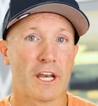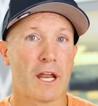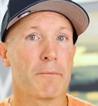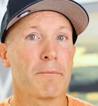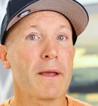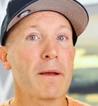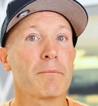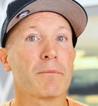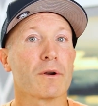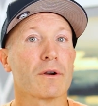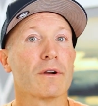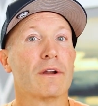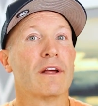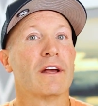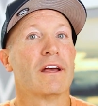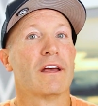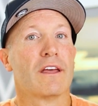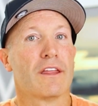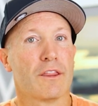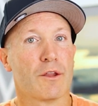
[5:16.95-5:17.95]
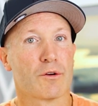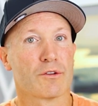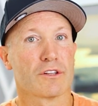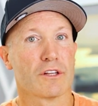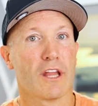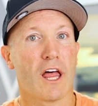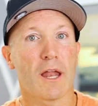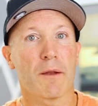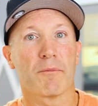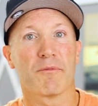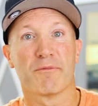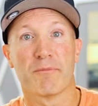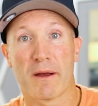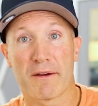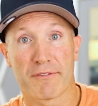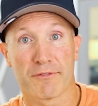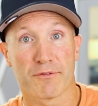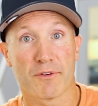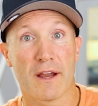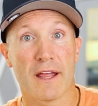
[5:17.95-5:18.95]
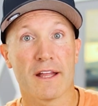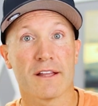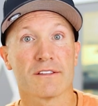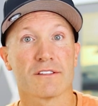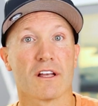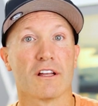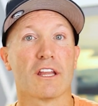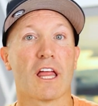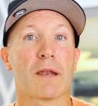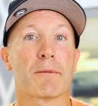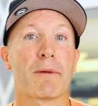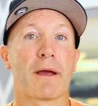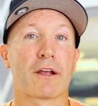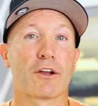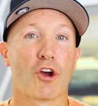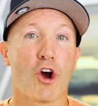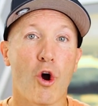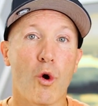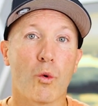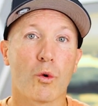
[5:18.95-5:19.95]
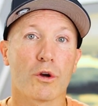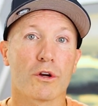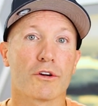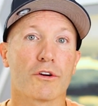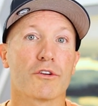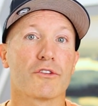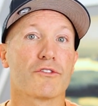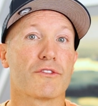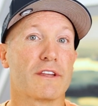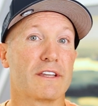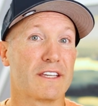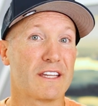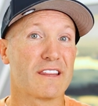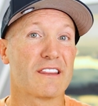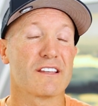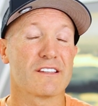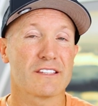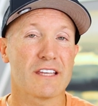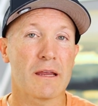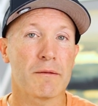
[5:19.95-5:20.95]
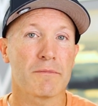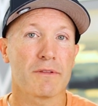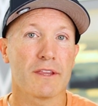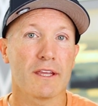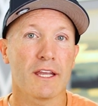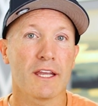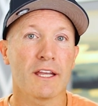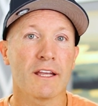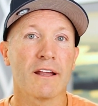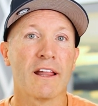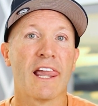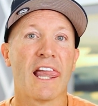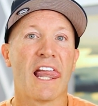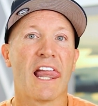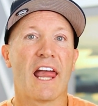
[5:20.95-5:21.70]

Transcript: And I remember there was a lot of my friends, a lot of my coworkers that did the same thing.